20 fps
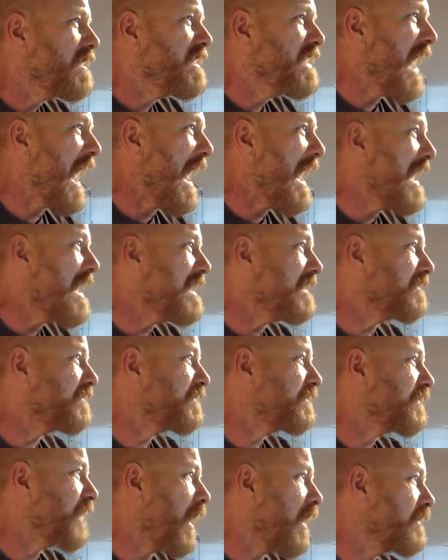yeah, it
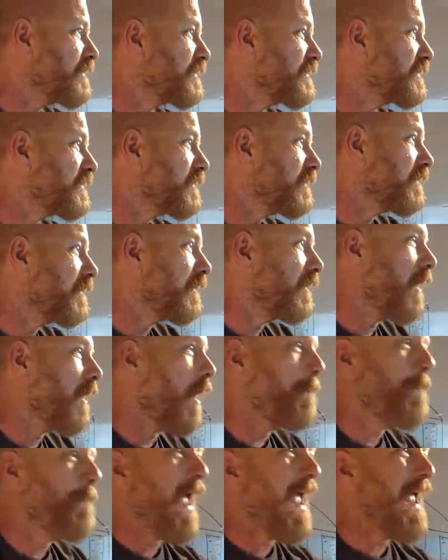does
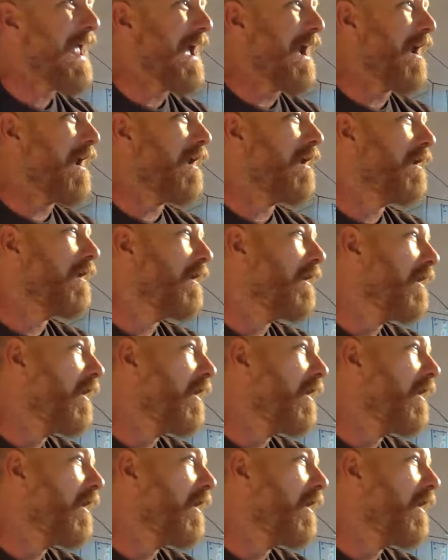appear